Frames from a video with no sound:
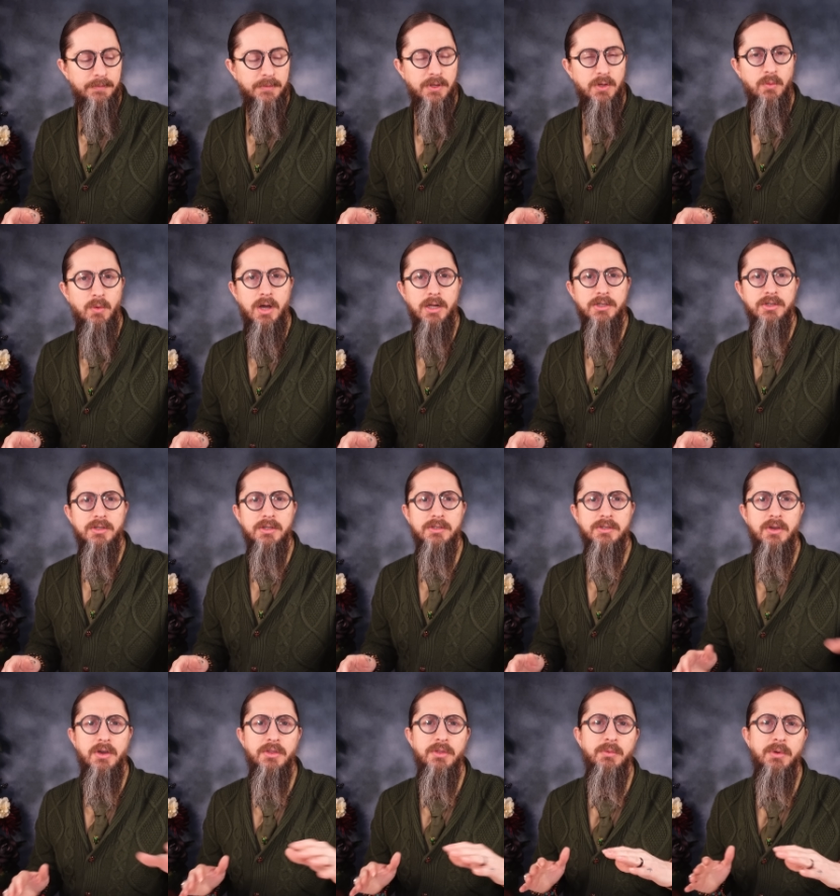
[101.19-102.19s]
you watch
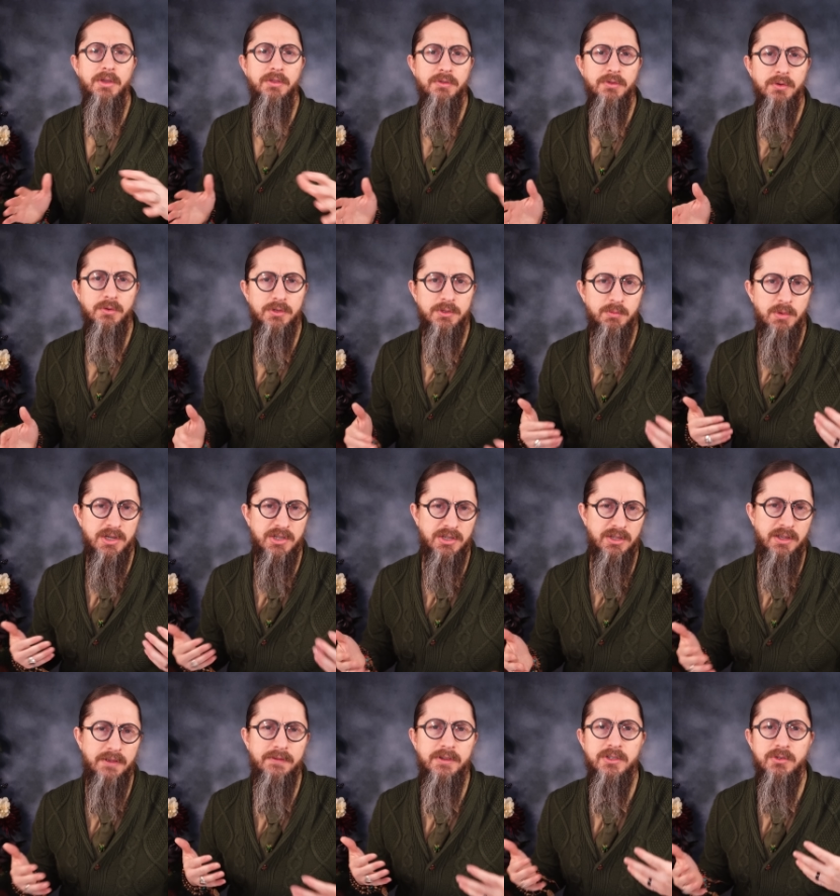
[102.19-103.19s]
this all the way through,
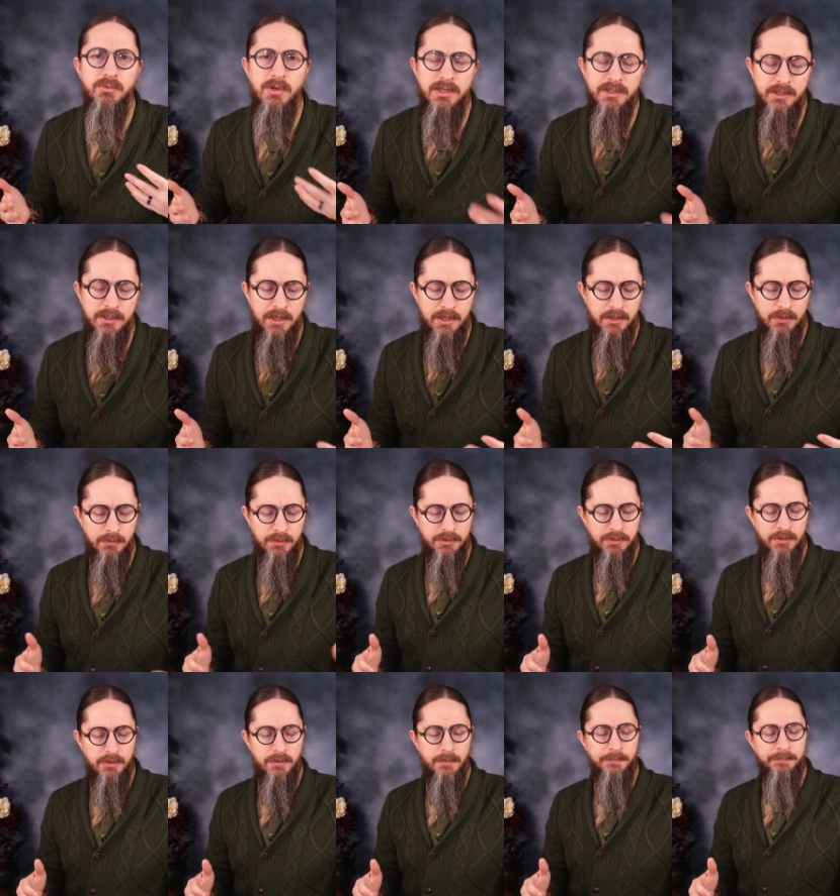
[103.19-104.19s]
especially if it's resonating with
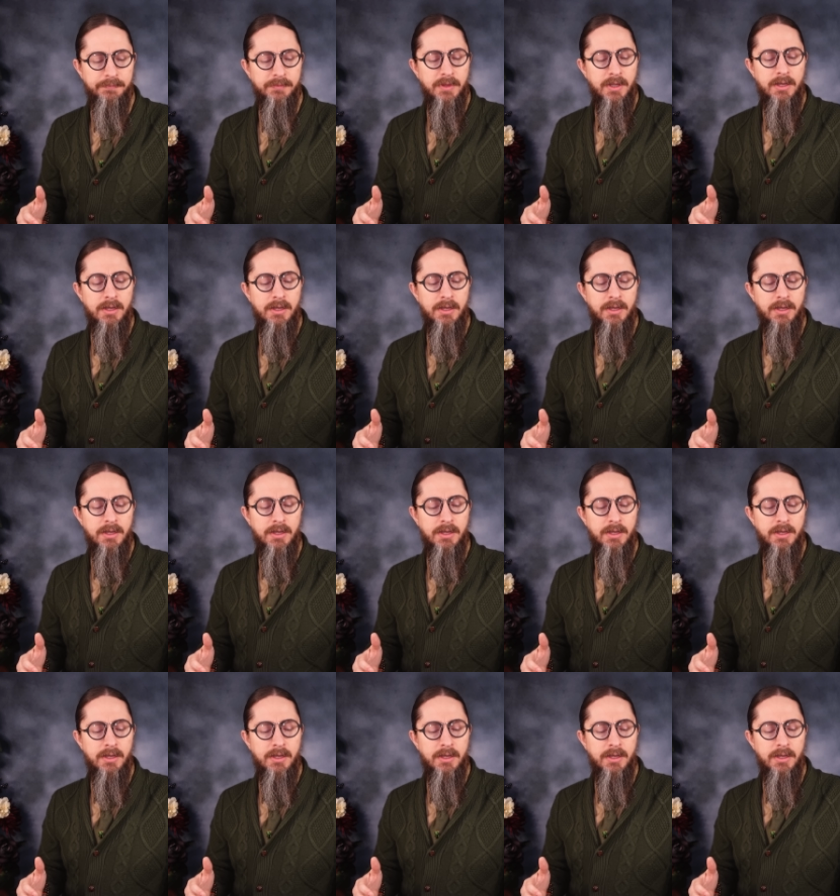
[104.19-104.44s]
you.